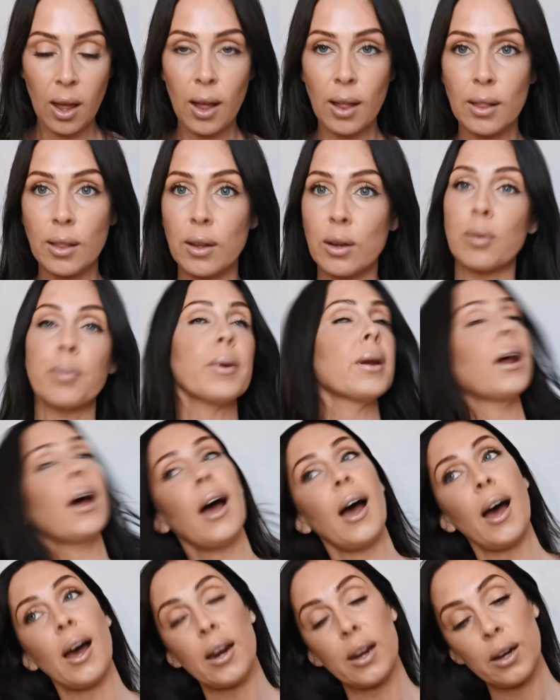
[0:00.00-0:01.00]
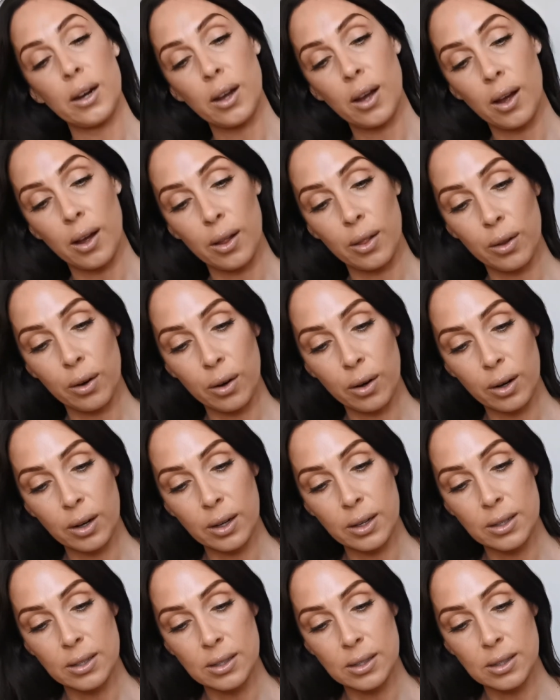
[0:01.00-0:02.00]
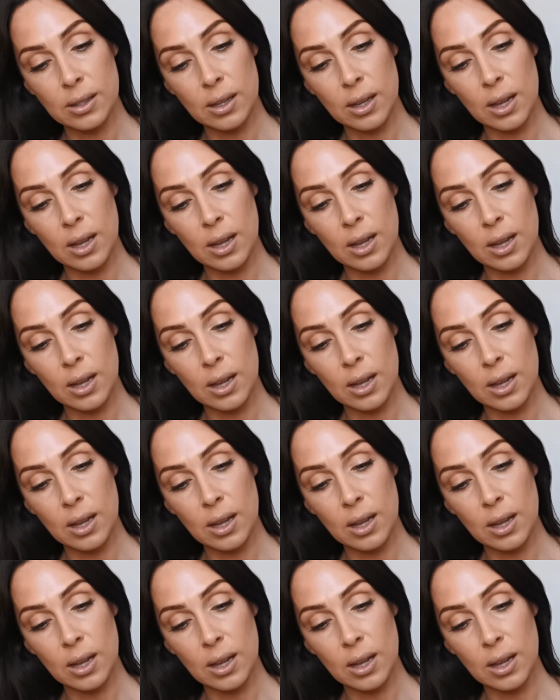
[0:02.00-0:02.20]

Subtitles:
a little bit of added color, because